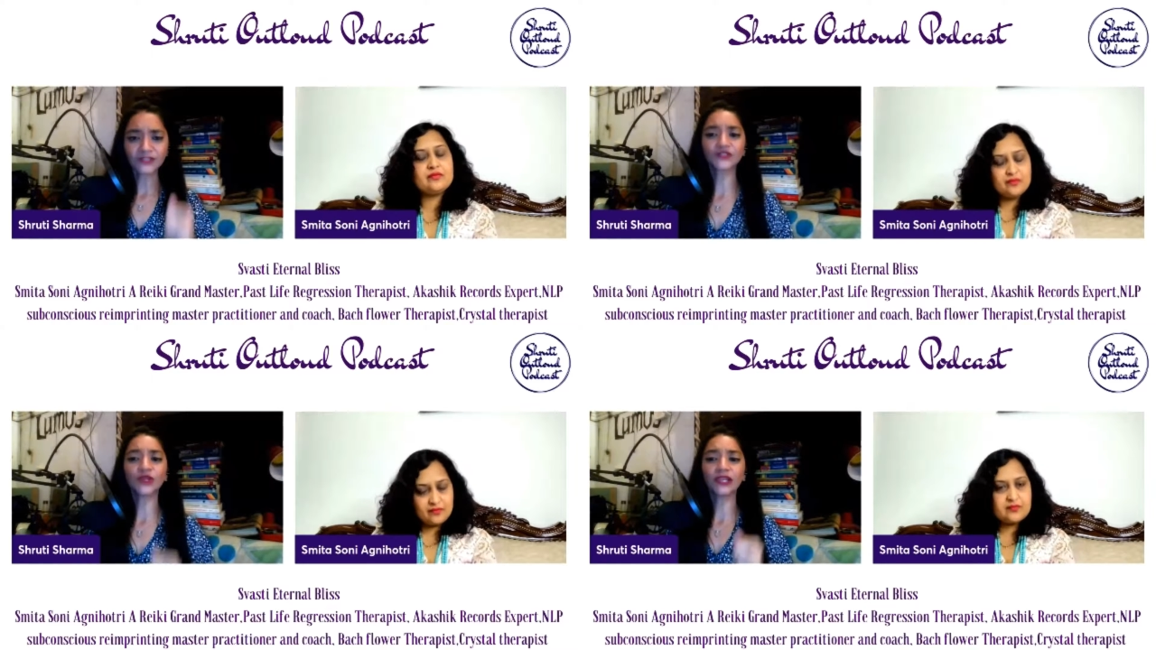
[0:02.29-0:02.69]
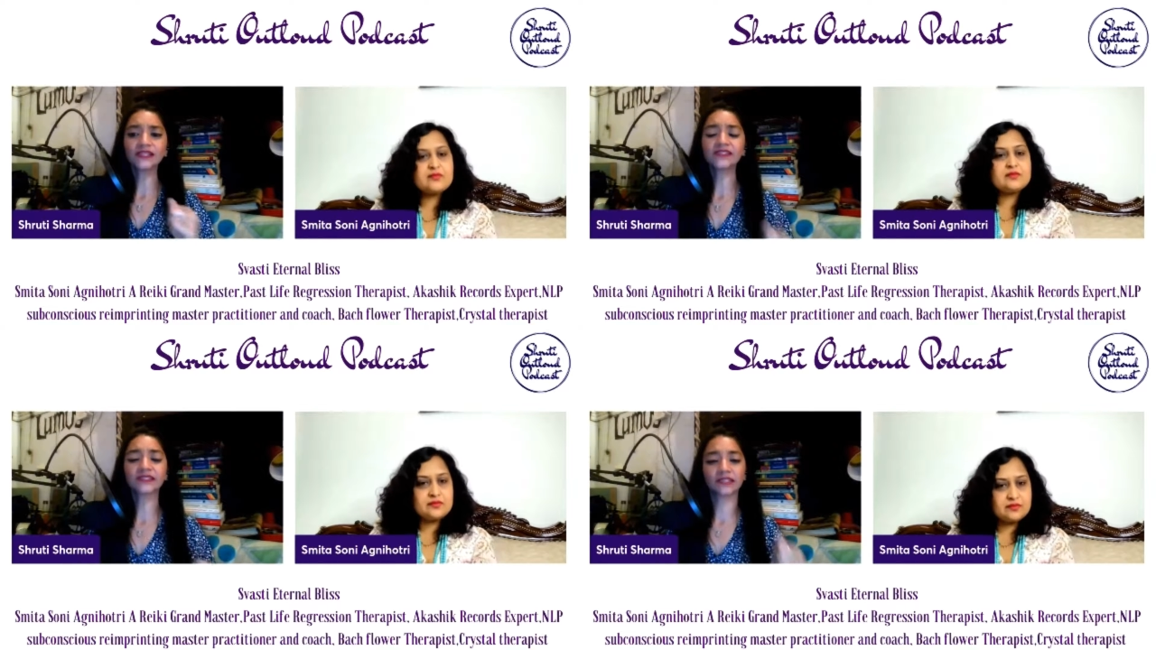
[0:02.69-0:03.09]
Speaker 1: So
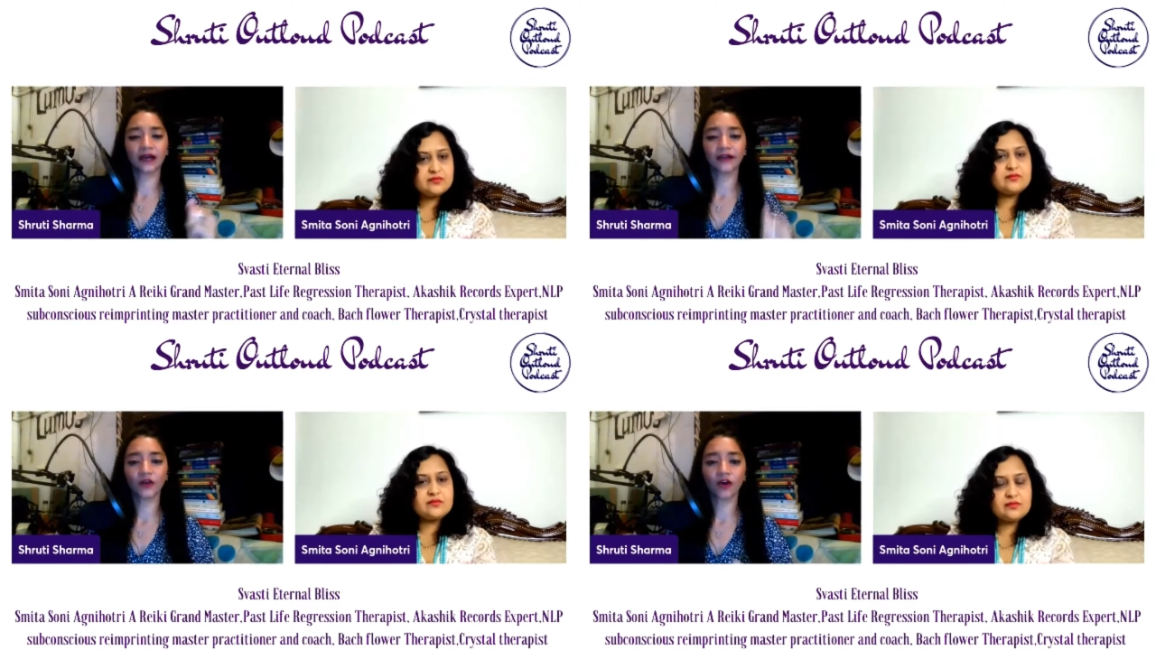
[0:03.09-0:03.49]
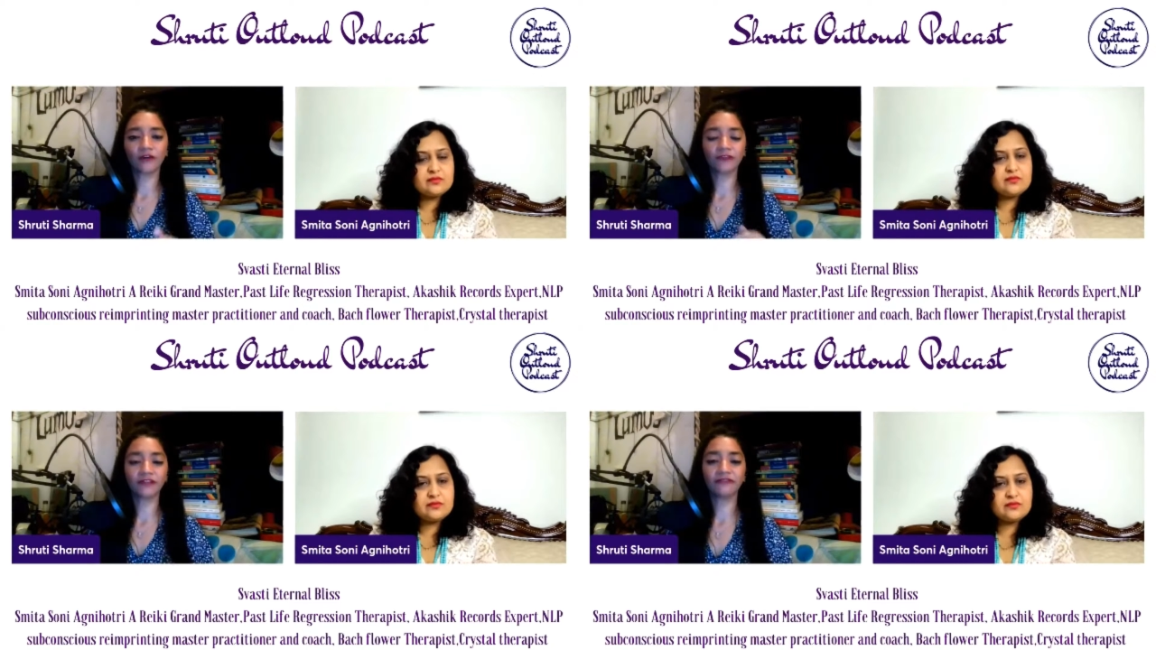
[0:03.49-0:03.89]
let's start
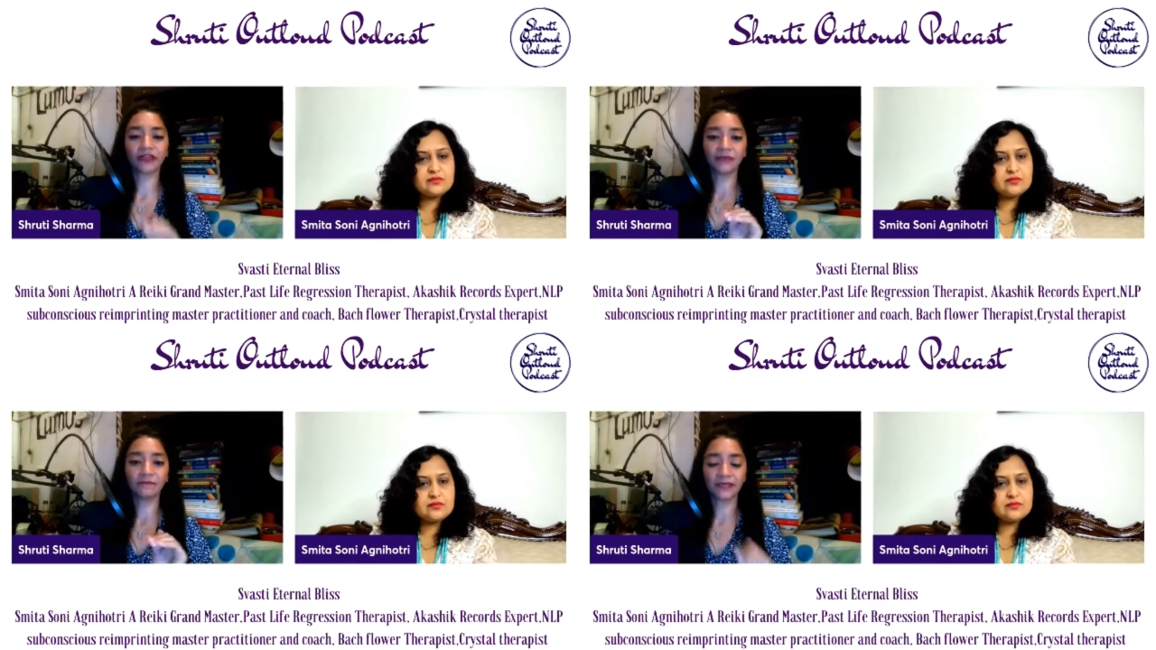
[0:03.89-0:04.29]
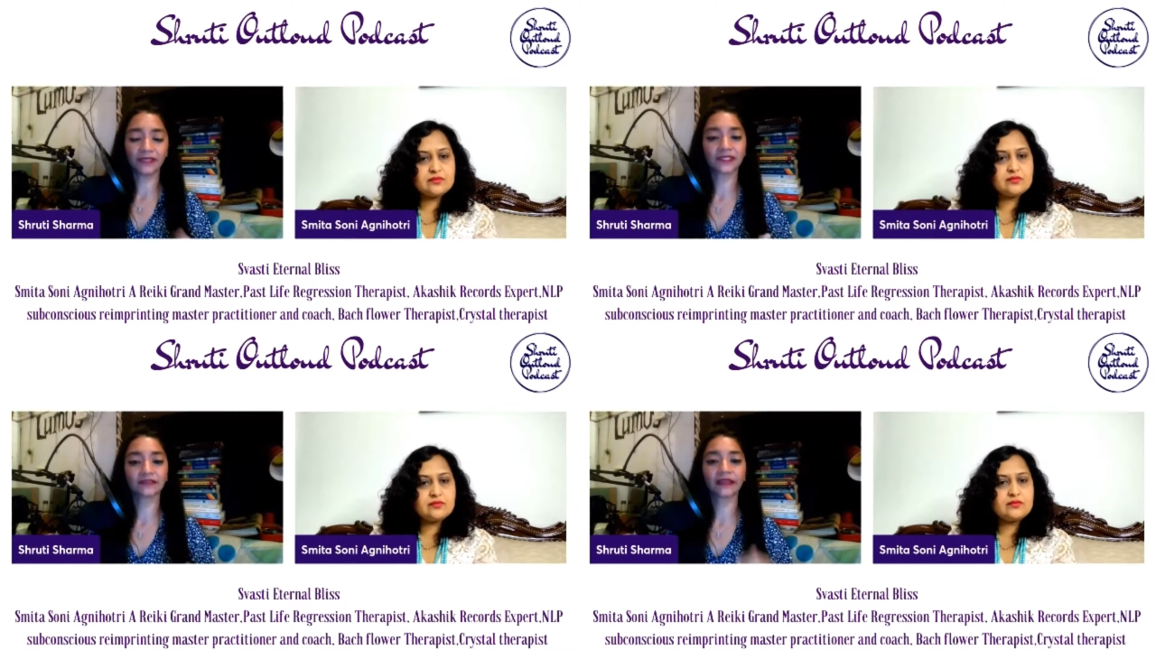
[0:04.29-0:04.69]
off with a very
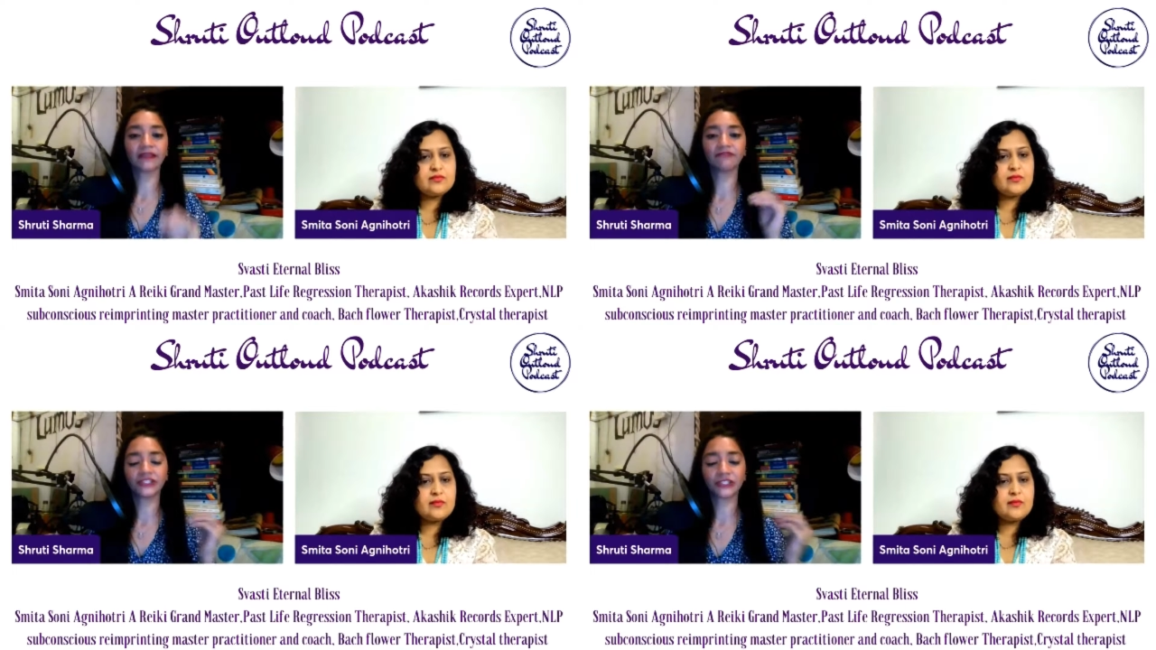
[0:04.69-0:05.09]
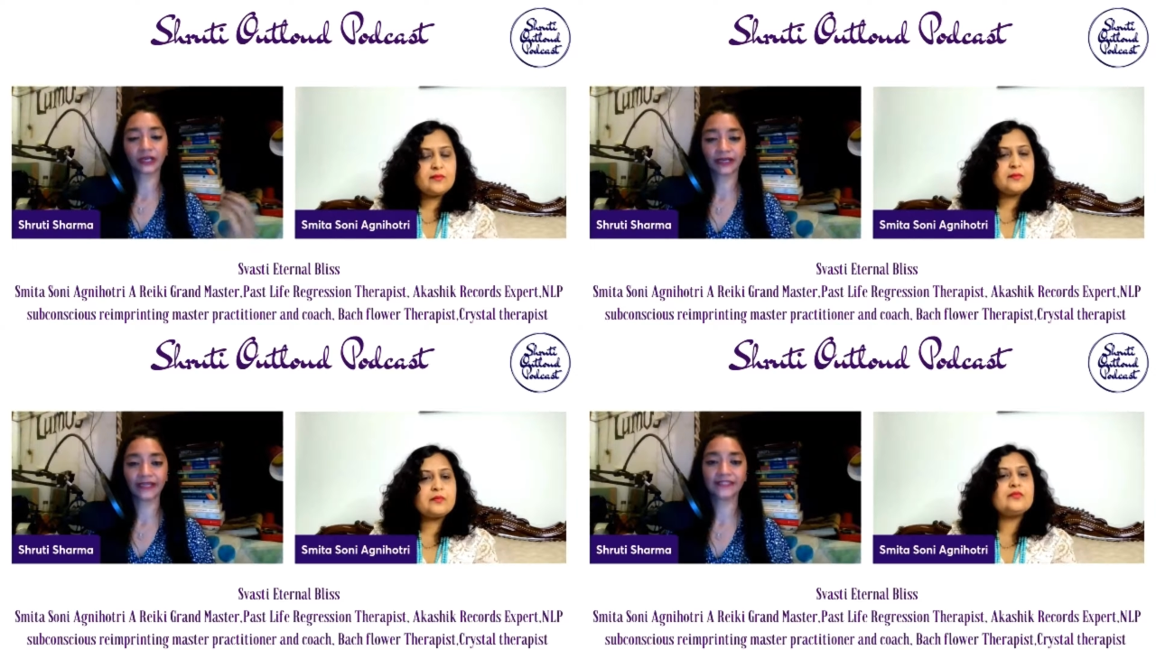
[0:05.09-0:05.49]
basic thing
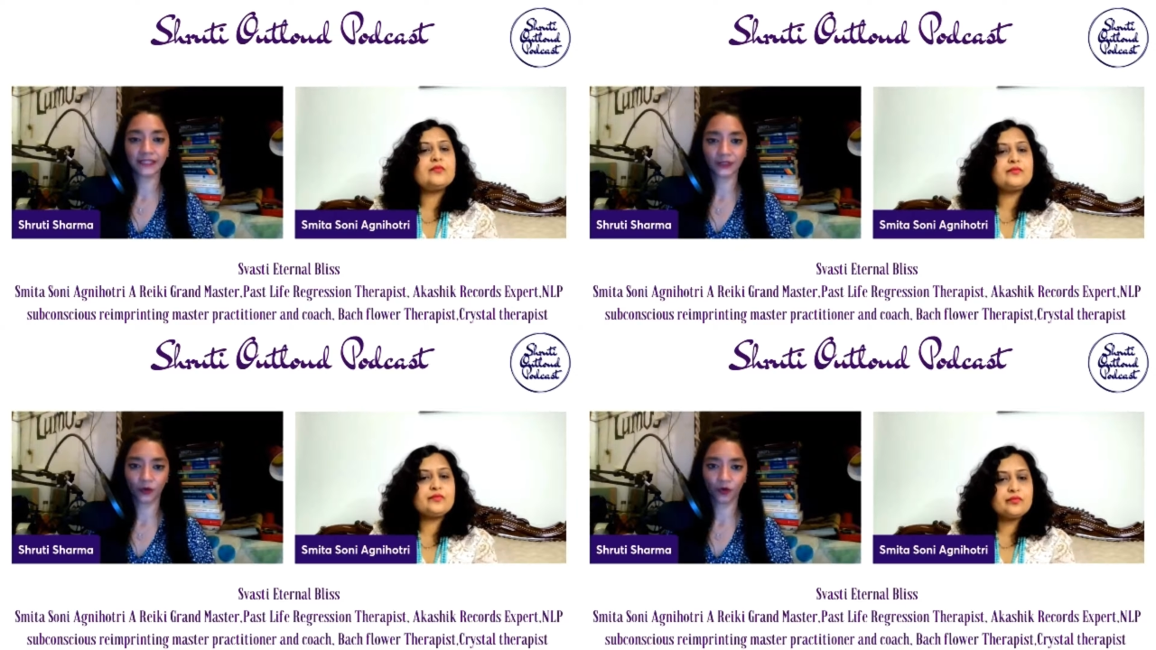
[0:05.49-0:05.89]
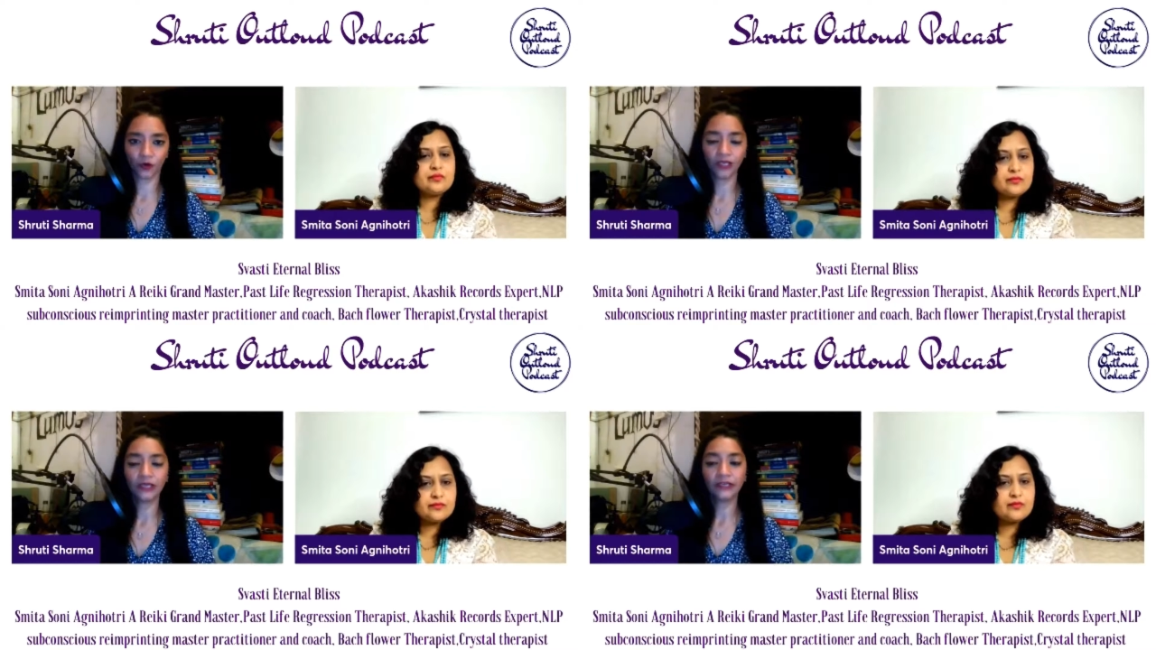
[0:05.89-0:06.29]
which connects it
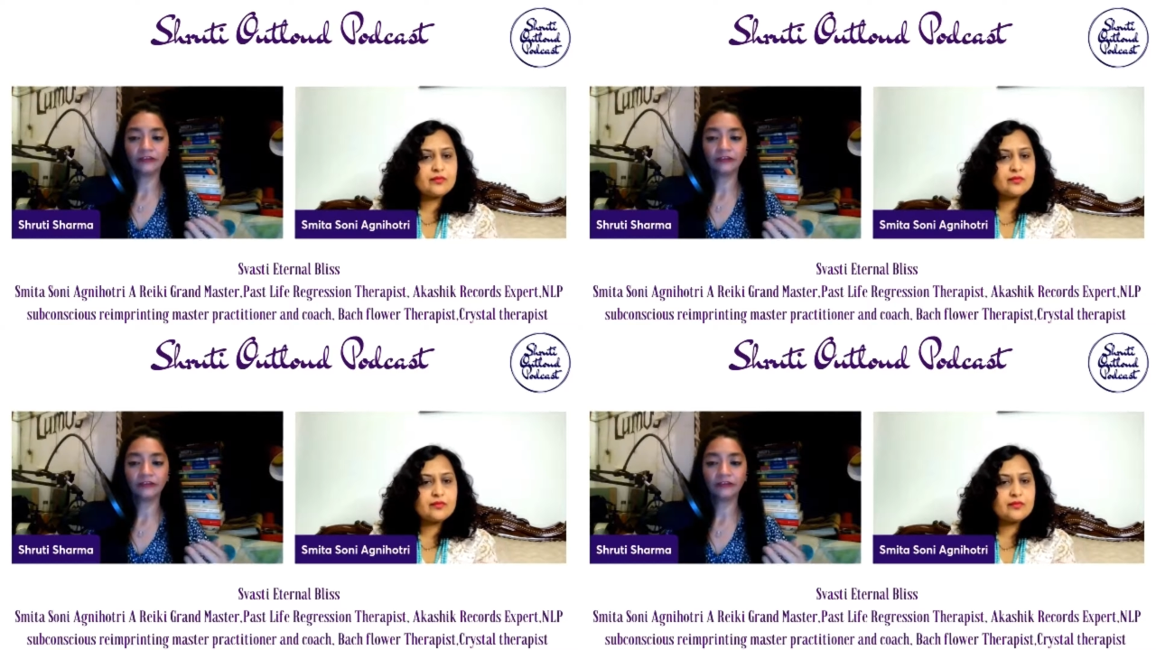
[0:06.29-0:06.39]
all,